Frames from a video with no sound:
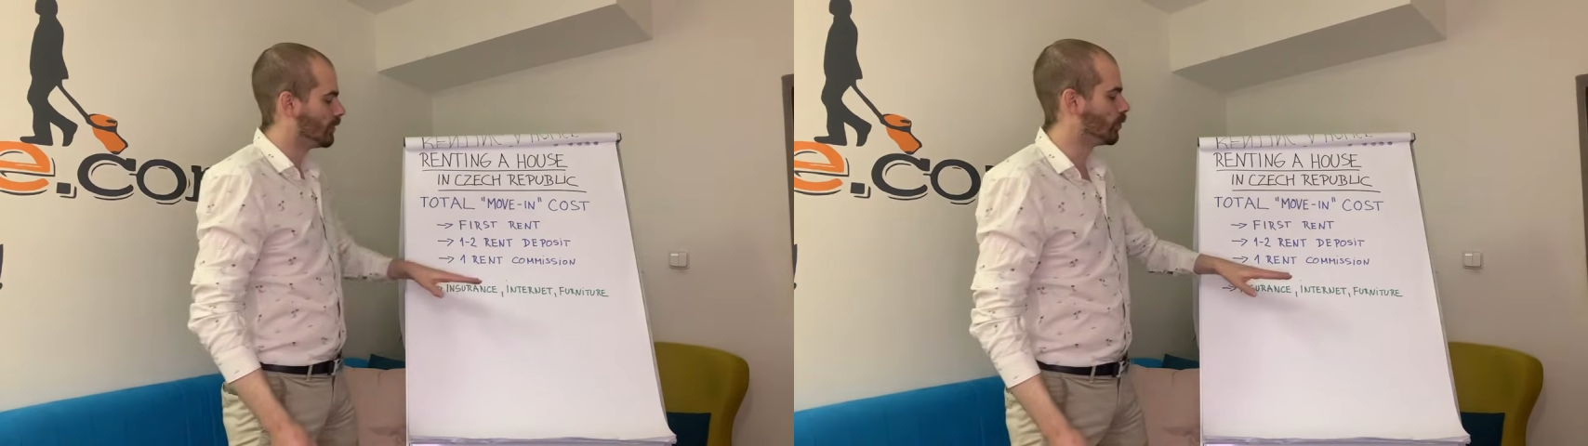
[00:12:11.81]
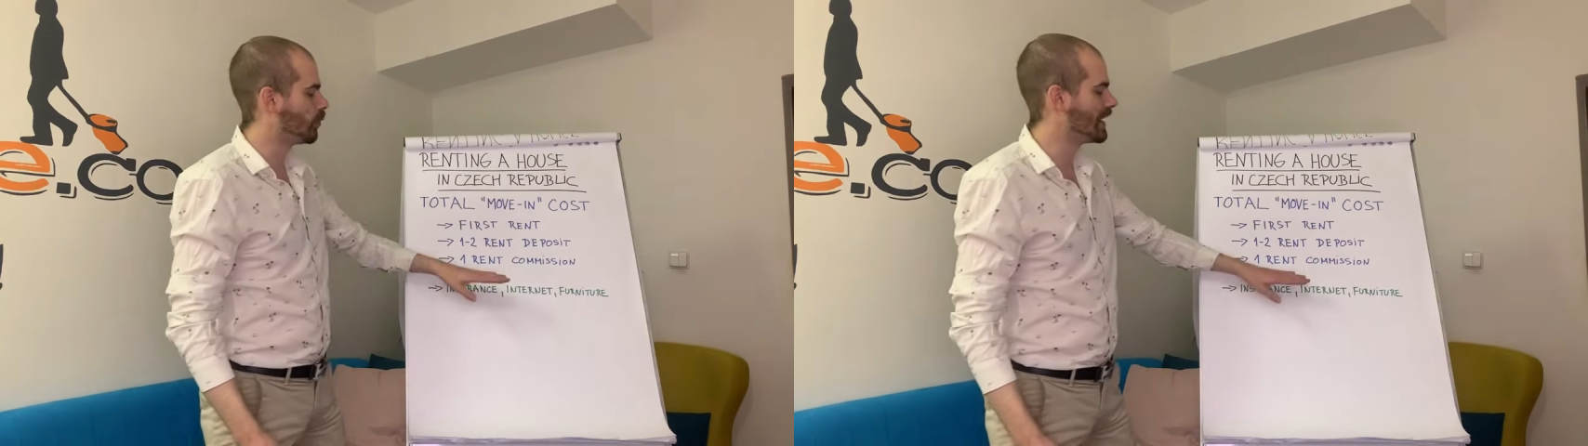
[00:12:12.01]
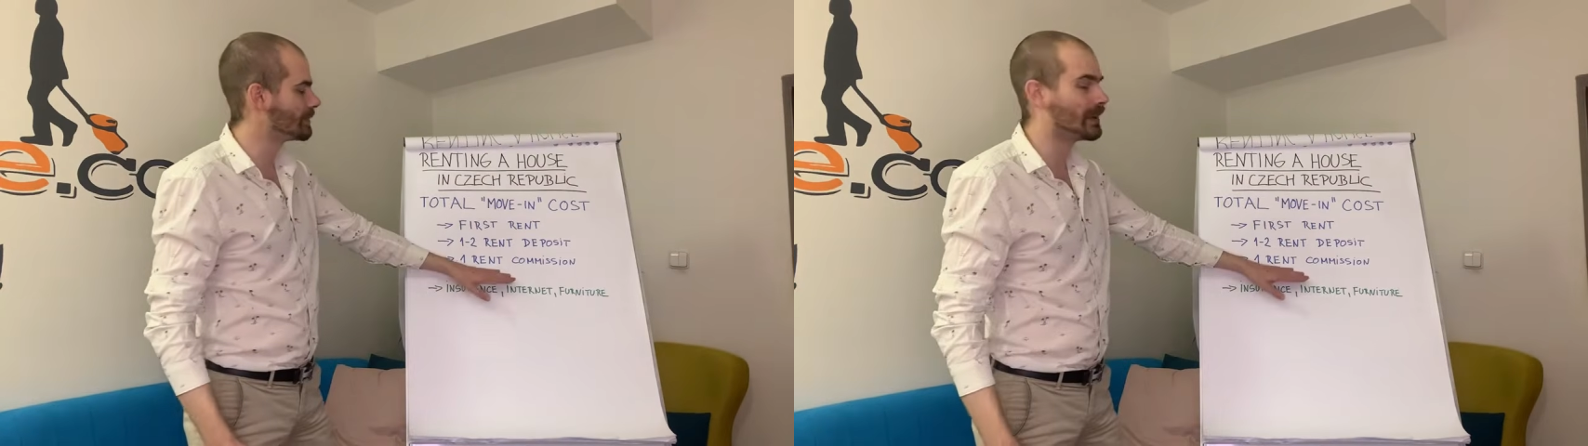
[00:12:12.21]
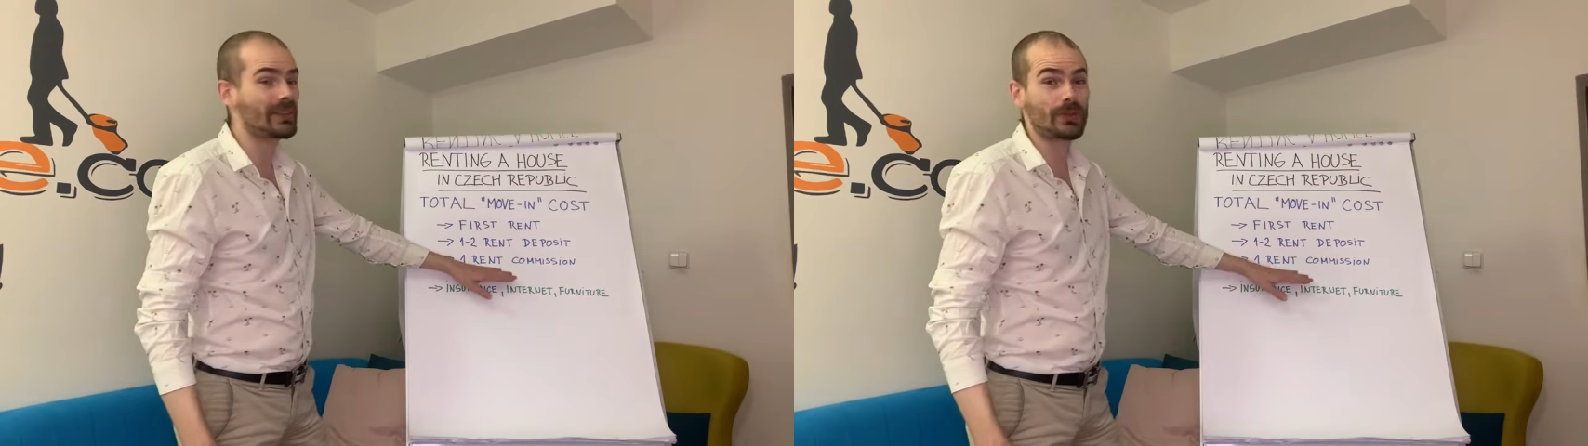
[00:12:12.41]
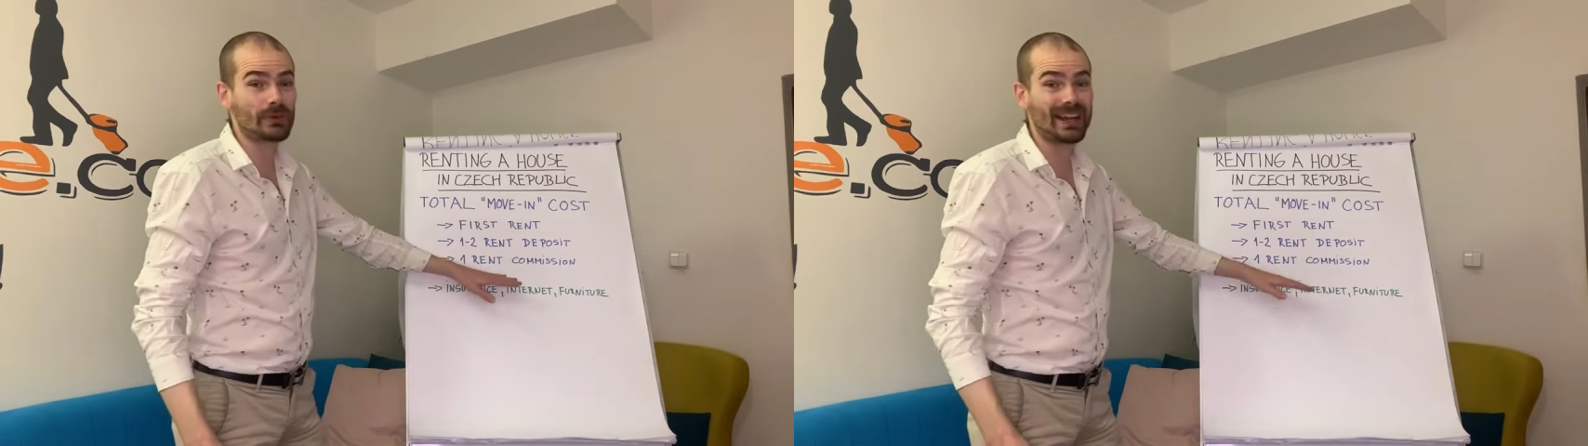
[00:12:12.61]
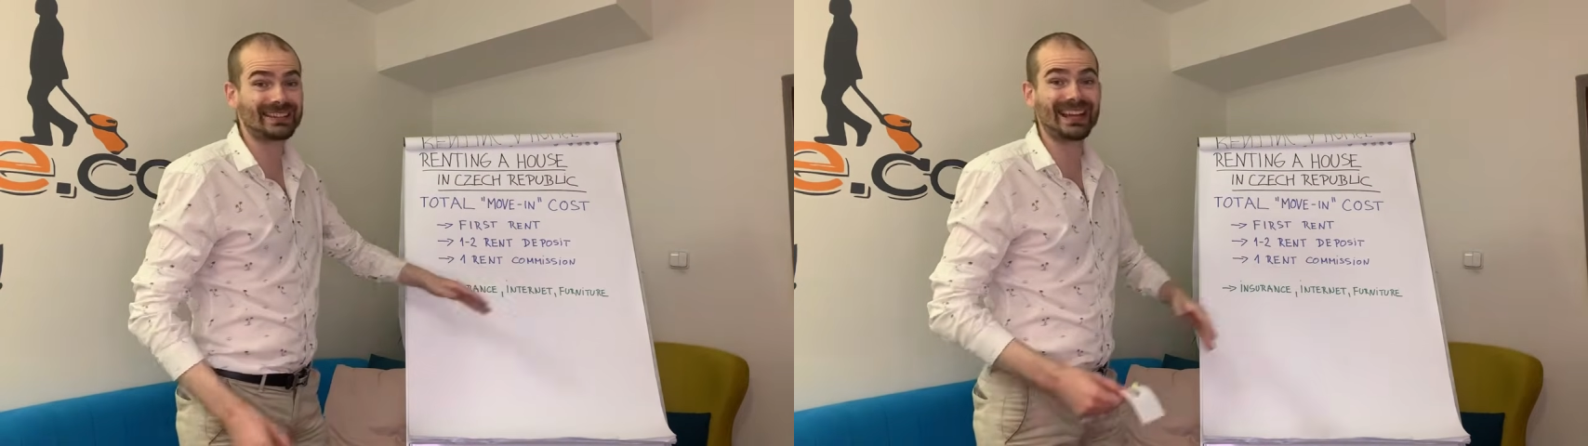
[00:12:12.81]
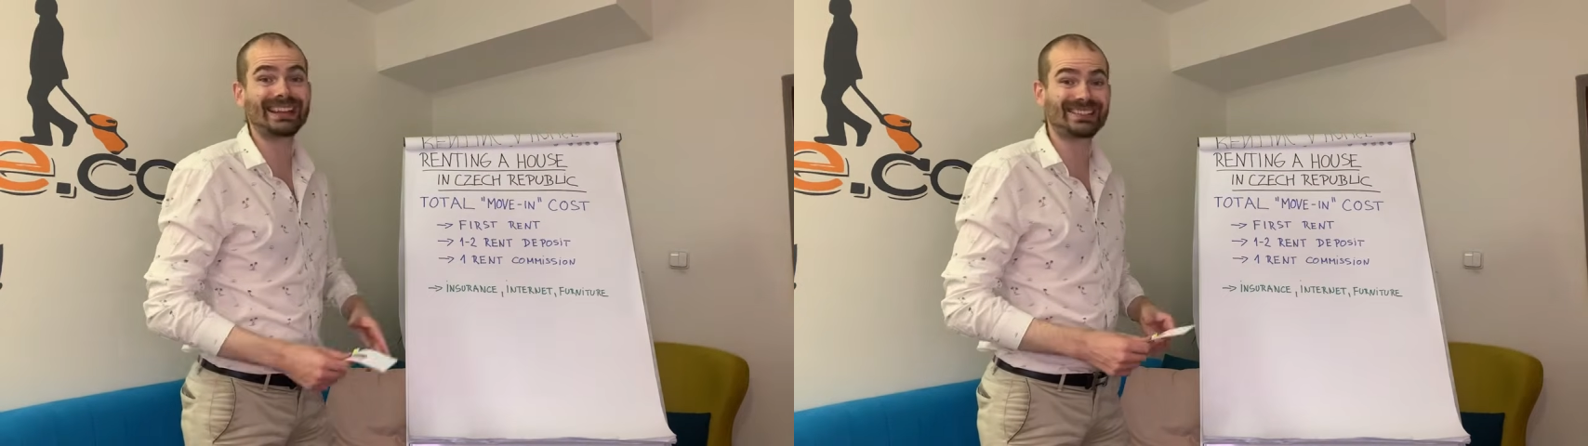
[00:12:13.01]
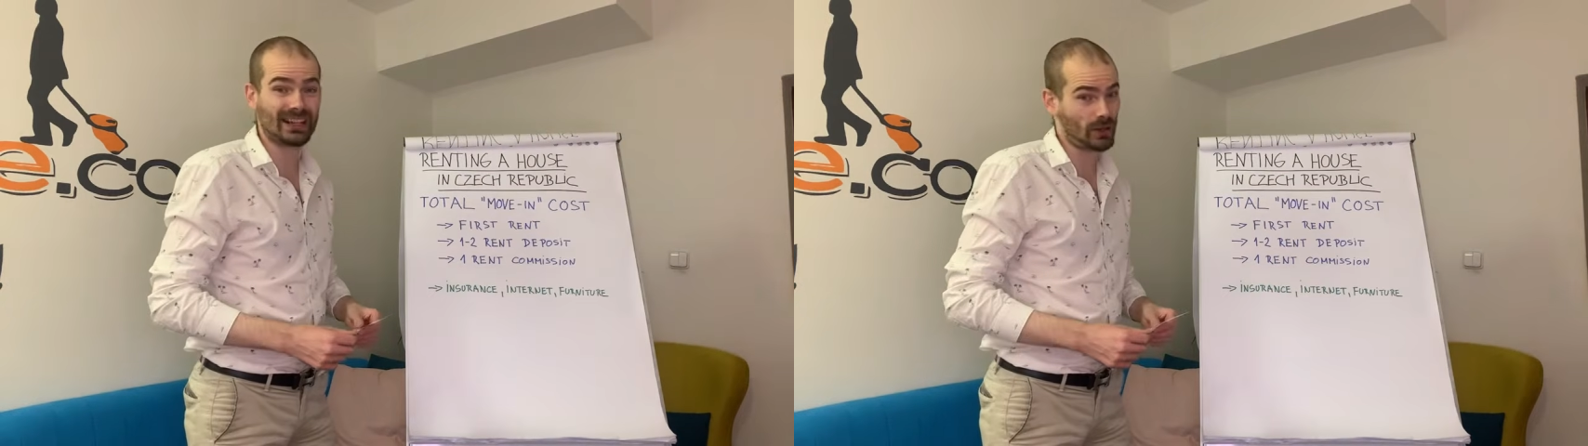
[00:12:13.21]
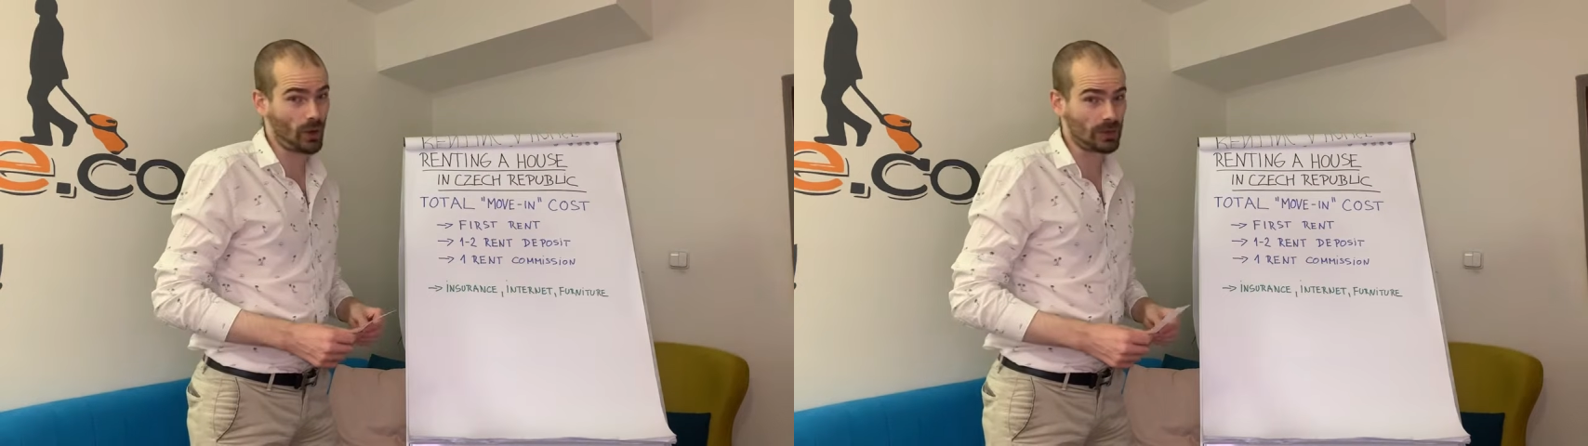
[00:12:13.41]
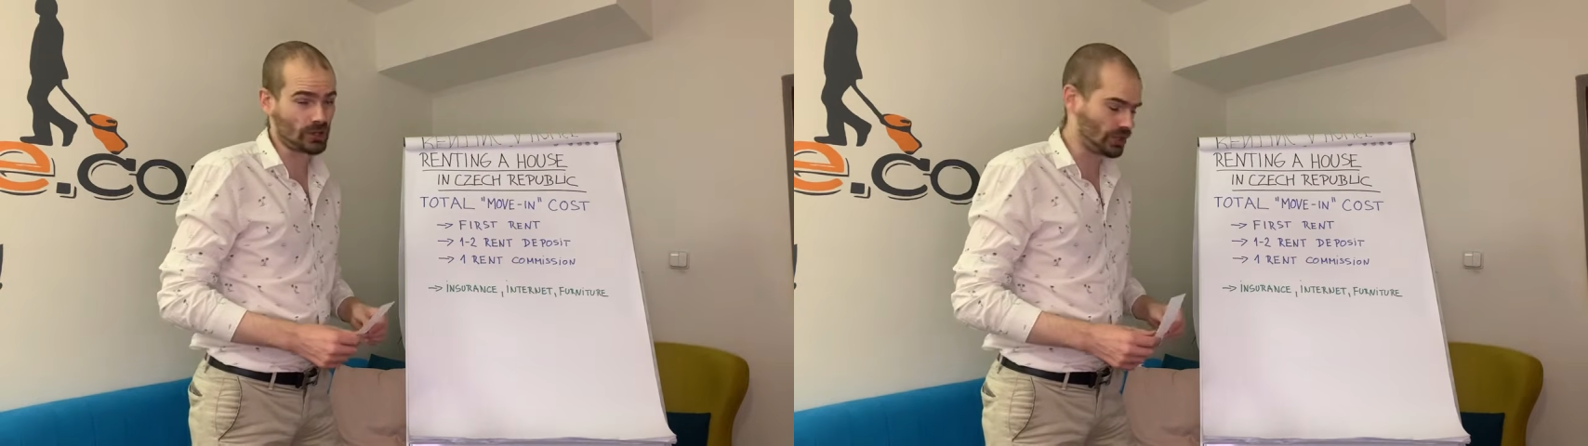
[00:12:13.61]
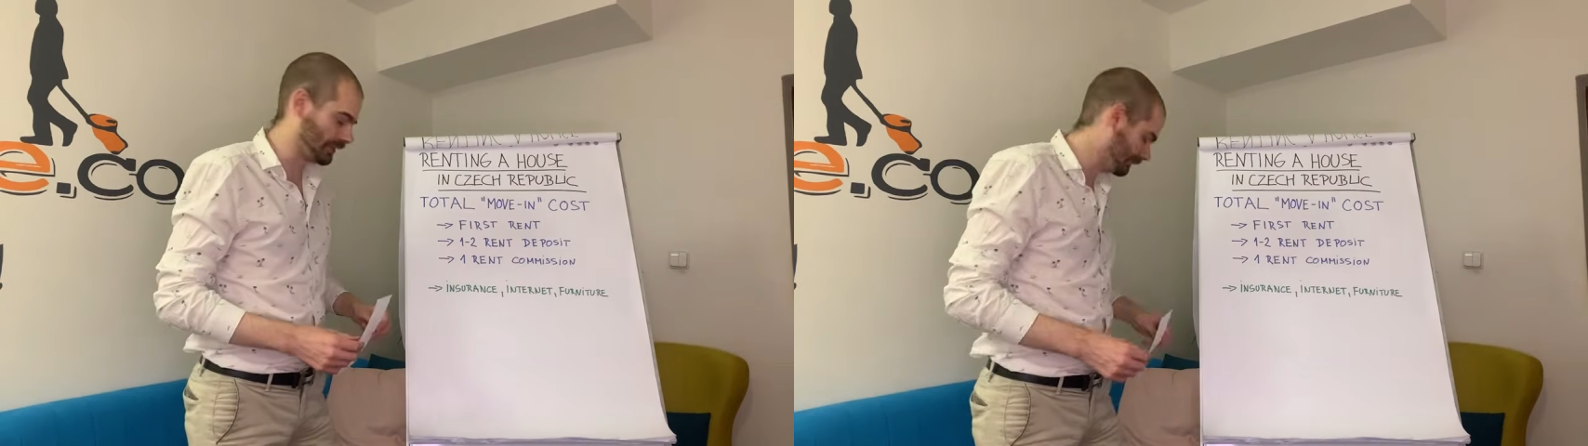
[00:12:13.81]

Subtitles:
1 month rent as their commission.